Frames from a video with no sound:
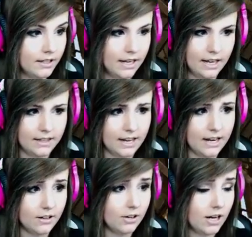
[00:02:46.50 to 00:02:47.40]

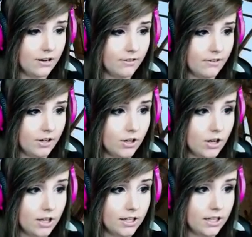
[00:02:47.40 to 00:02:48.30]
antenna or however you
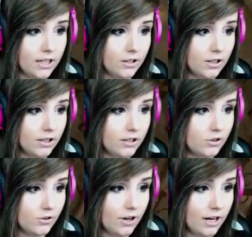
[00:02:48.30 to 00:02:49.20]
call it, and you're gonna
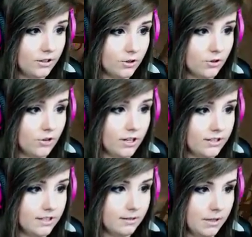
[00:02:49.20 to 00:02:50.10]
try to
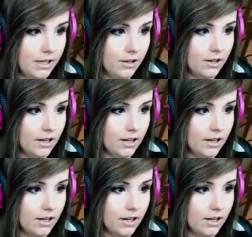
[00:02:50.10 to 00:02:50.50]
cross them here.